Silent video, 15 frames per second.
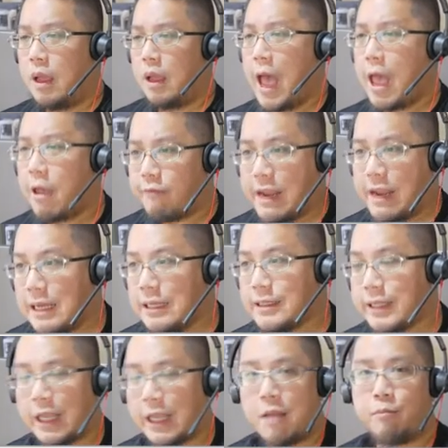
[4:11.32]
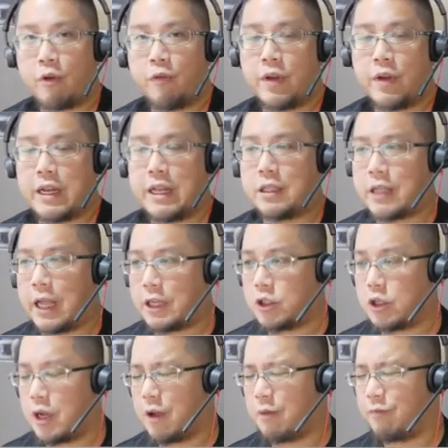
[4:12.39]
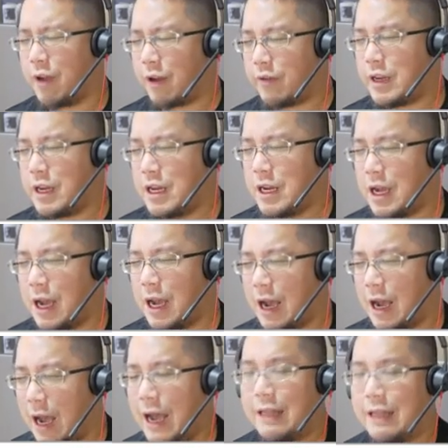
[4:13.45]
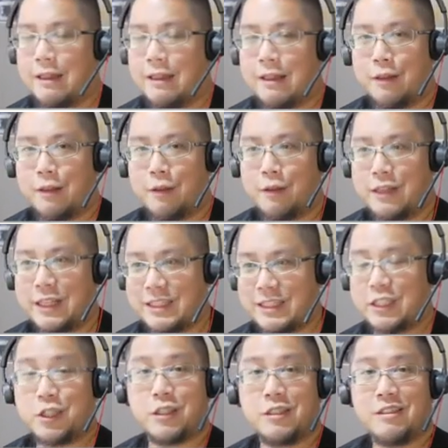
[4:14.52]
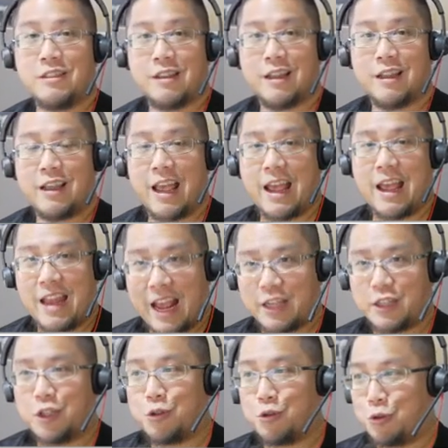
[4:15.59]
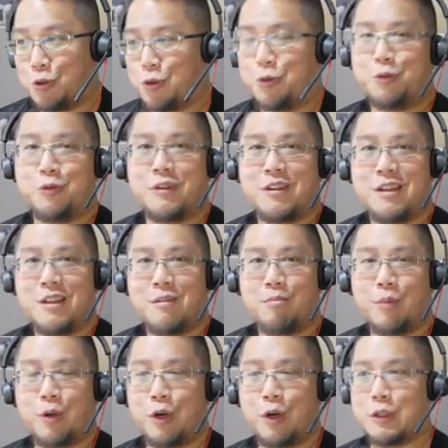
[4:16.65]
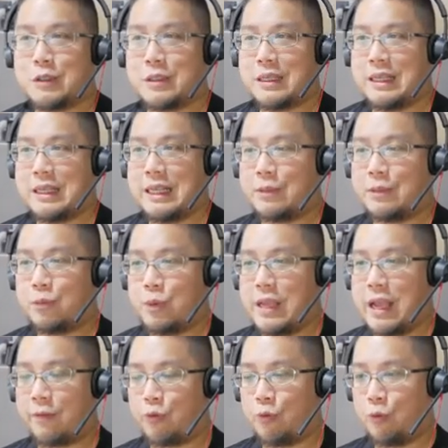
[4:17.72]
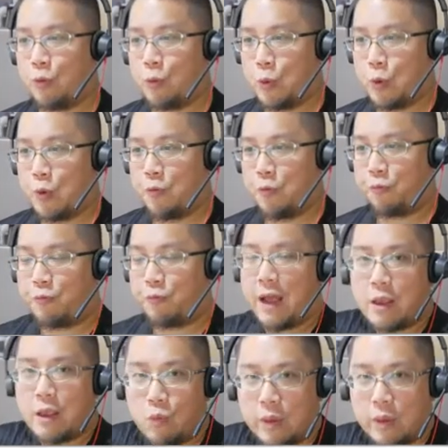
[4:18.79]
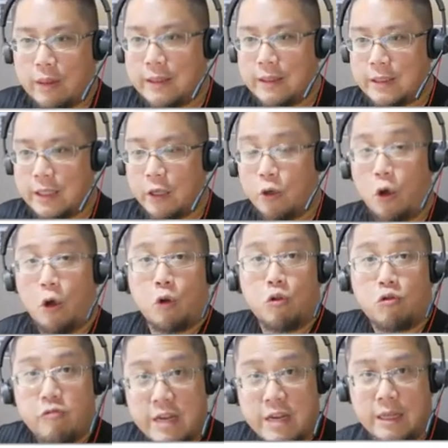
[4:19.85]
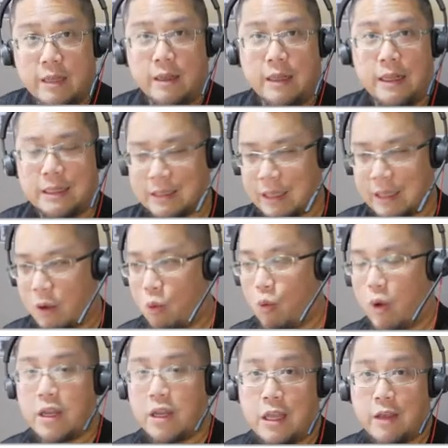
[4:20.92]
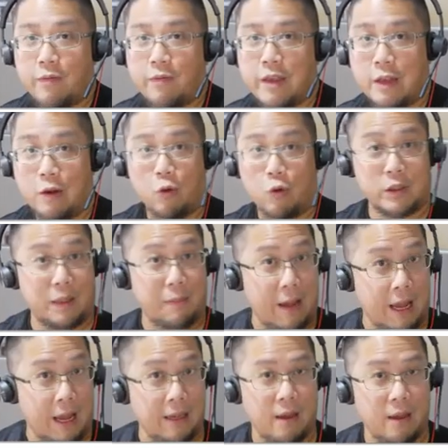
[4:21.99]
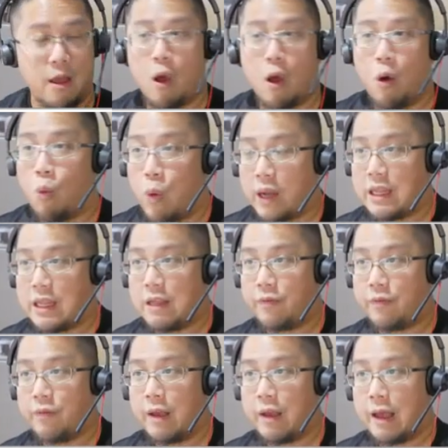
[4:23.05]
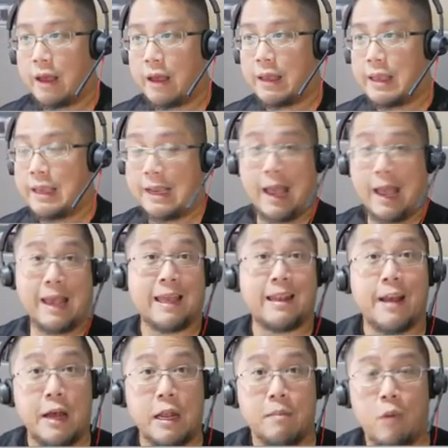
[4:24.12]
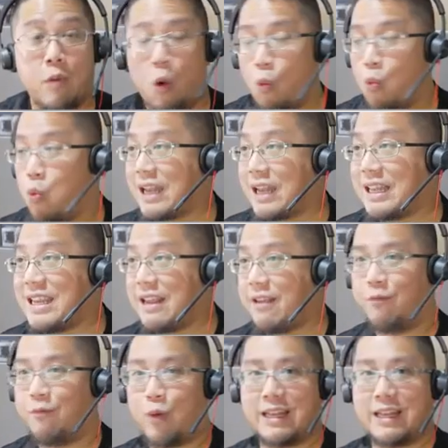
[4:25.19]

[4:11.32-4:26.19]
I realized taking profit is actually a very hard decision and action to do because we have to fight with this thing called greed. It's a what if it goes up higher? What if I can earn more? What if?